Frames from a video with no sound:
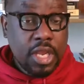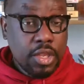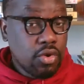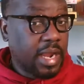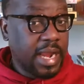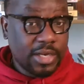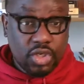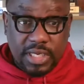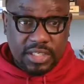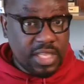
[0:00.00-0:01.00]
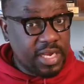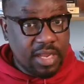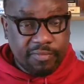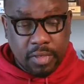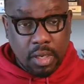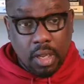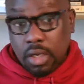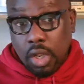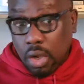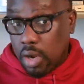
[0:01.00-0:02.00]
you can actually stay there for long
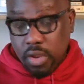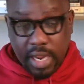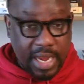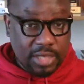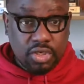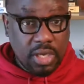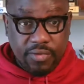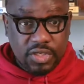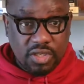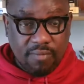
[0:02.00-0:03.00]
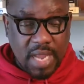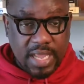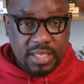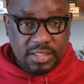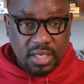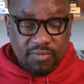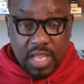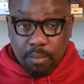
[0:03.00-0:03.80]
or you can actually resolve by itself.